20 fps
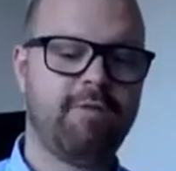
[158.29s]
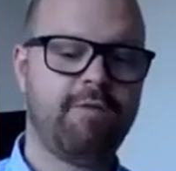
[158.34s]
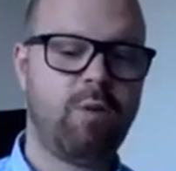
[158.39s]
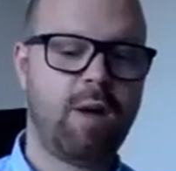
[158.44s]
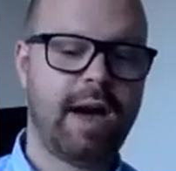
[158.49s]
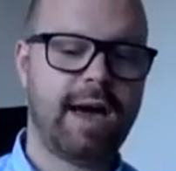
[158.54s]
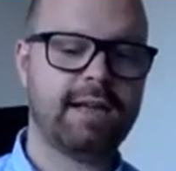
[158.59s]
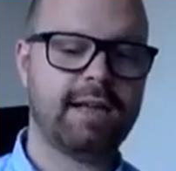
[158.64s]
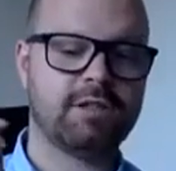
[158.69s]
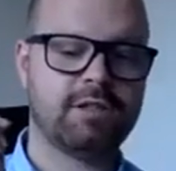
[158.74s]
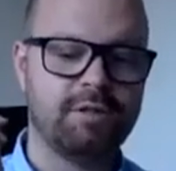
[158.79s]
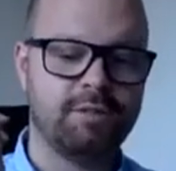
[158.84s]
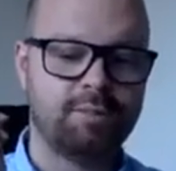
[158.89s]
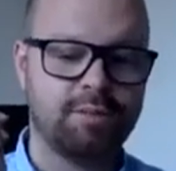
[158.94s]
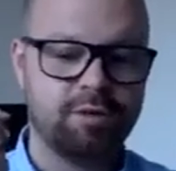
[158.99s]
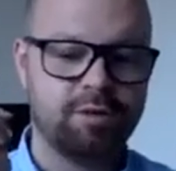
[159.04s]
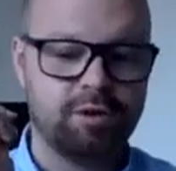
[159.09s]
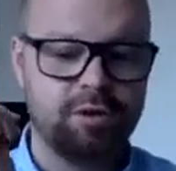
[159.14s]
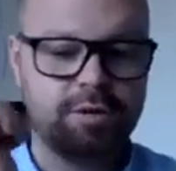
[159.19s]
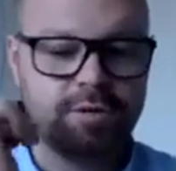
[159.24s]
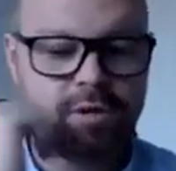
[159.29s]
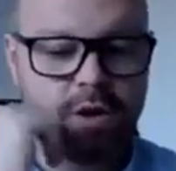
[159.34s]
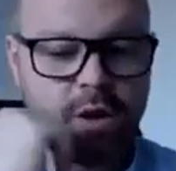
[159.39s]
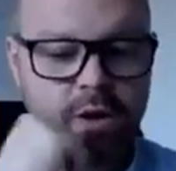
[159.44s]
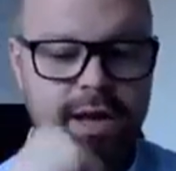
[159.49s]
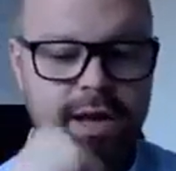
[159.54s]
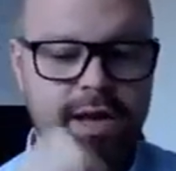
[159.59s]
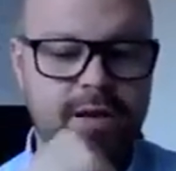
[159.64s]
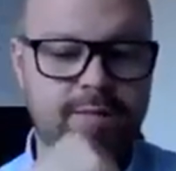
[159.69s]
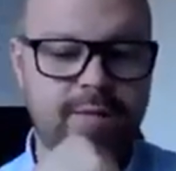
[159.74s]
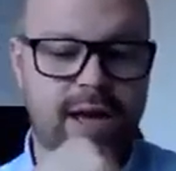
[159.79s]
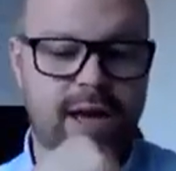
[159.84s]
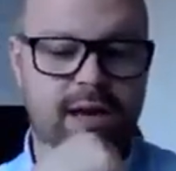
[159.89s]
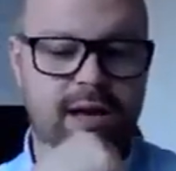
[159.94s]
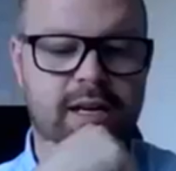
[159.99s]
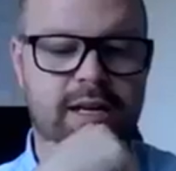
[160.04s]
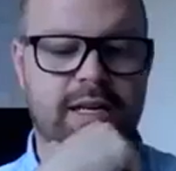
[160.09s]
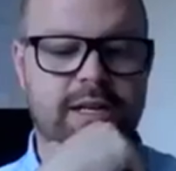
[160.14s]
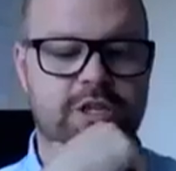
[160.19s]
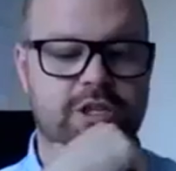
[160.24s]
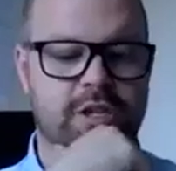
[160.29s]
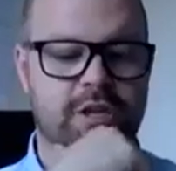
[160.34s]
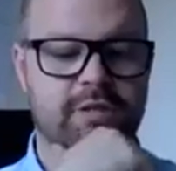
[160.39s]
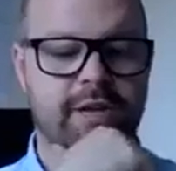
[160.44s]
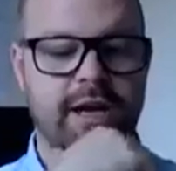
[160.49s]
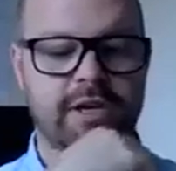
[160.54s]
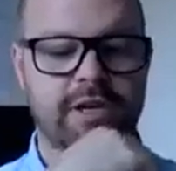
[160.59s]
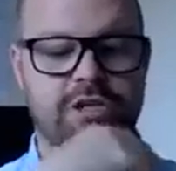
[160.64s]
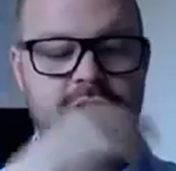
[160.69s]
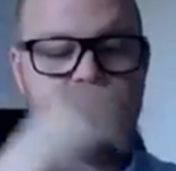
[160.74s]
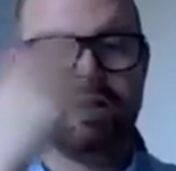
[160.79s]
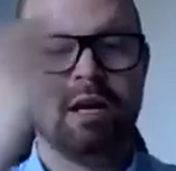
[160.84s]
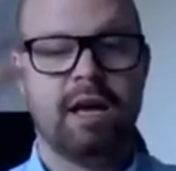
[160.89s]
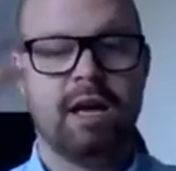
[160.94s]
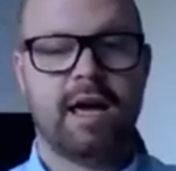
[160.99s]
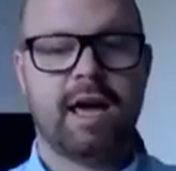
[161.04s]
ways to improve your inbound lead generation,